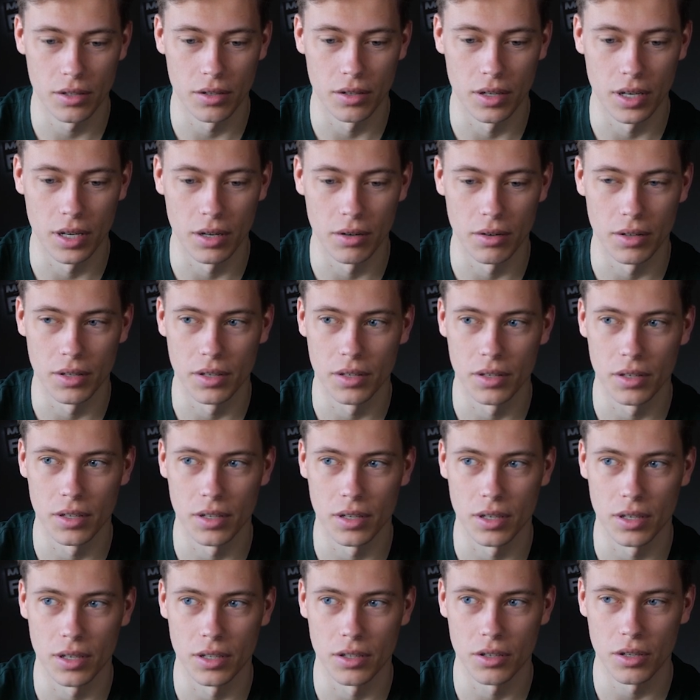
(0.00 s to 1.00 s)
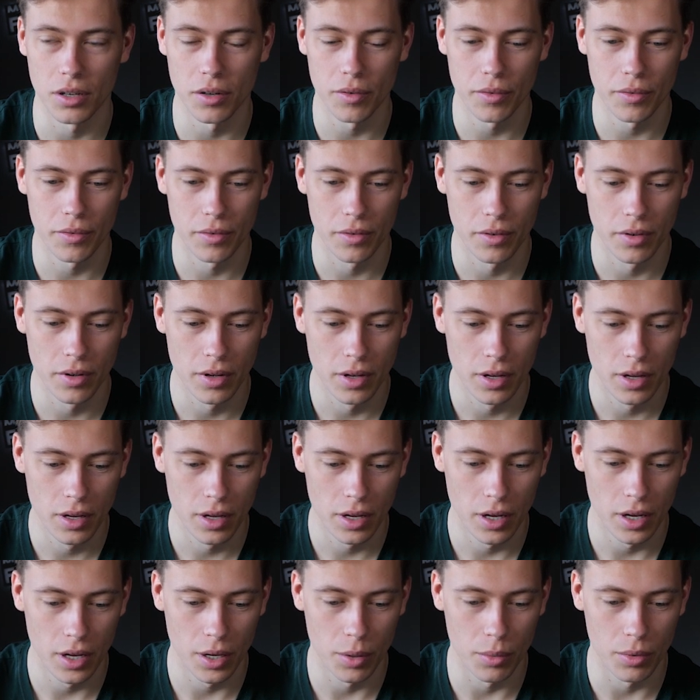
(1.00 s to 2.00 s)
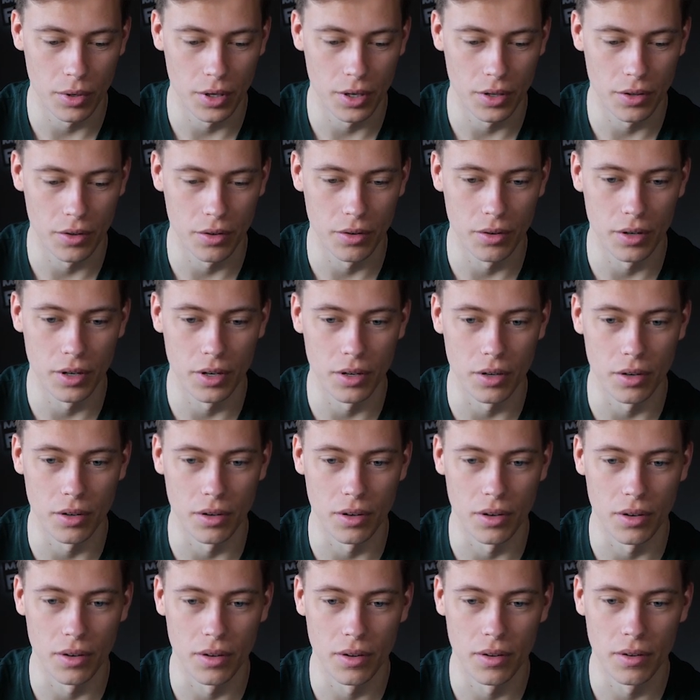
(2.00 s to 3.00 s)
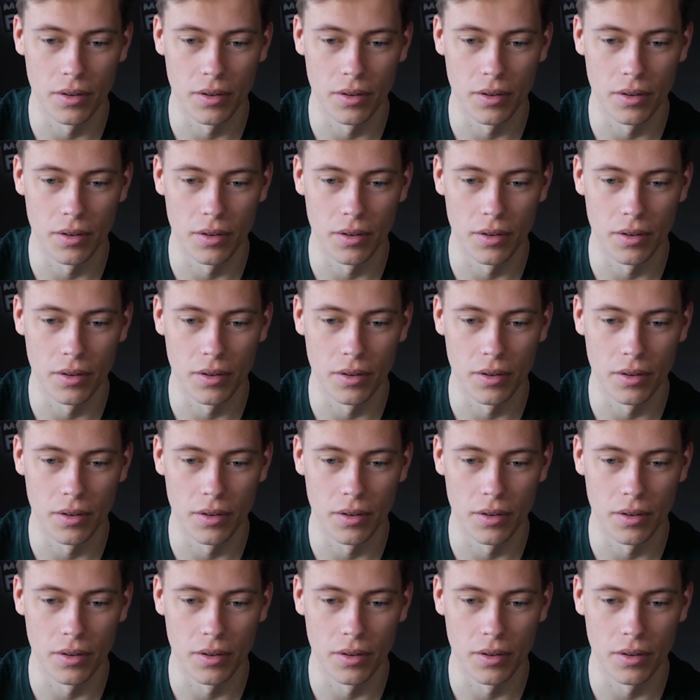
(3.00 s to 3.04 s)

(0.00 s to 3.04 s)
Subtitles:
So now it's off, and we can turn it on.